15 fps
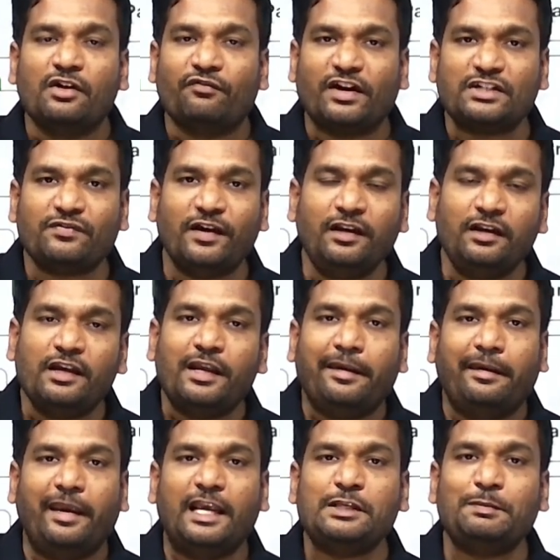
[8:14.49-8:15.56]
First one,
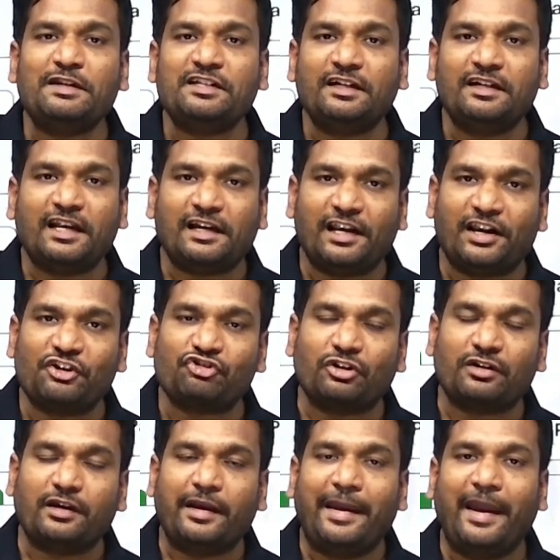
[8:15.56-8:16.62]
explicit declaration